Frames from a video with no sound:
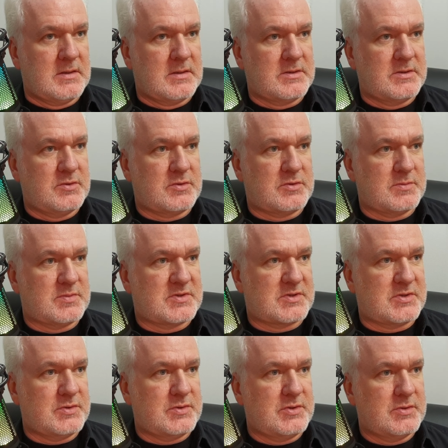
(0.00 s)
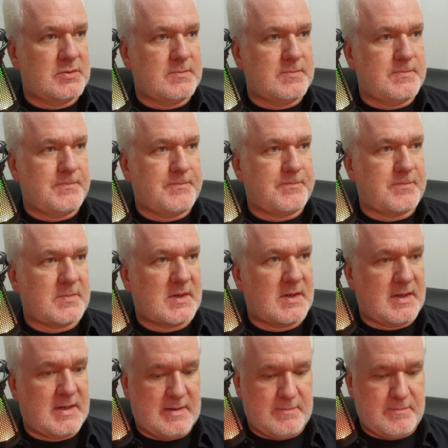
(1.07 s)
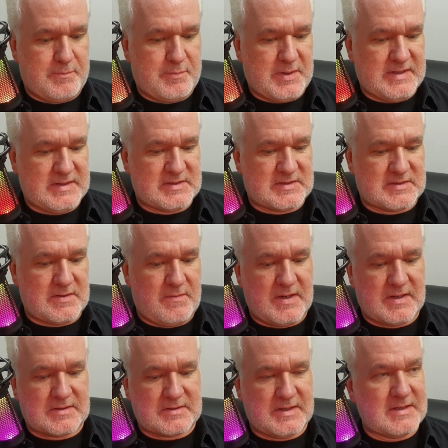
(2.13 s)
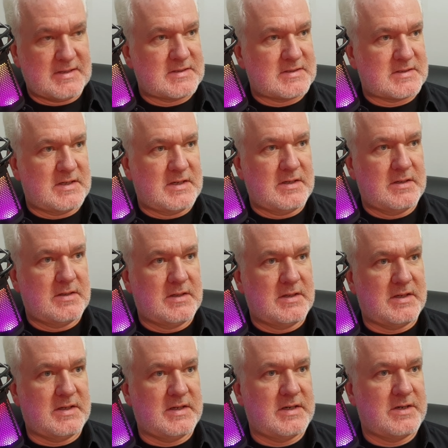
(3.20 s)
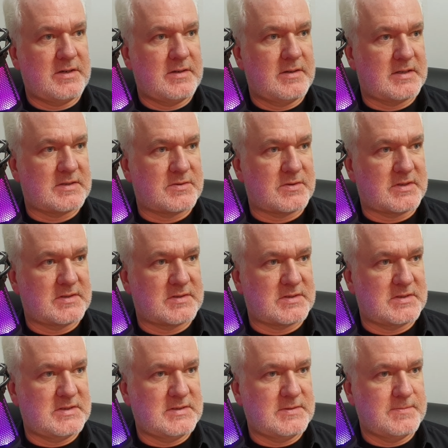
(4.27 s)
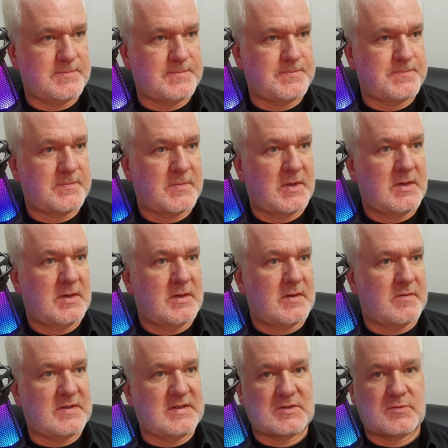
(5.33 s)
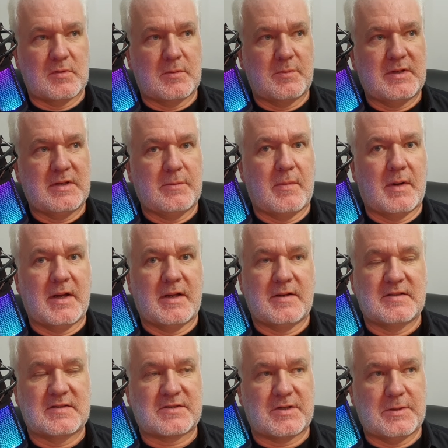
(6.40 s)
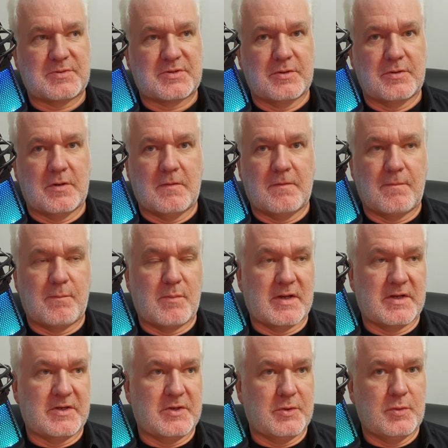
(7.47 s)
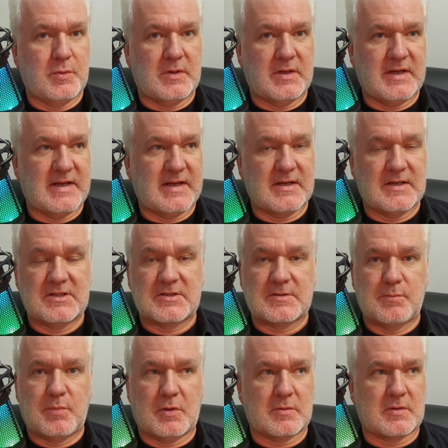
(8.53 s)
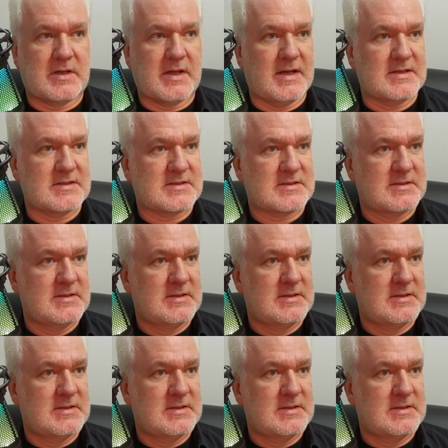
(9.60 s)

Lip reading: YouTube Studio and paste that text here, as you can see. This will be my description of my new English podcast.